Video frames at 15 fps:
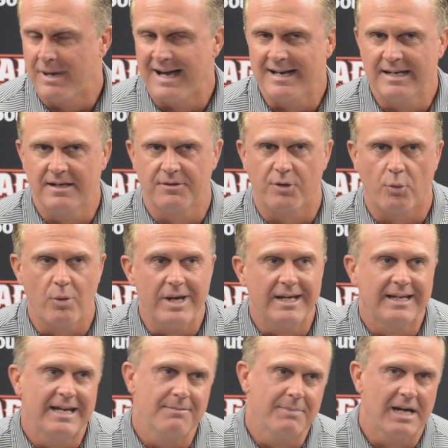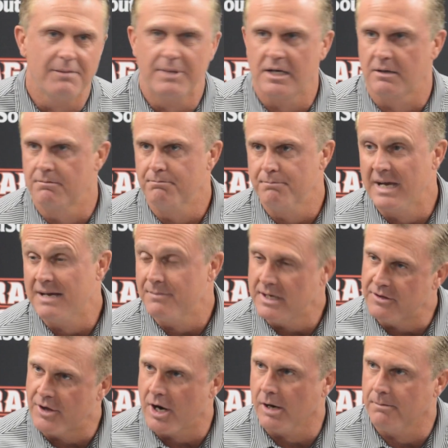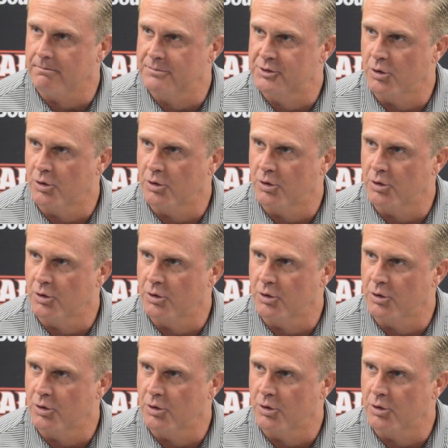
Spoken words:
By the end of the week, he may be there.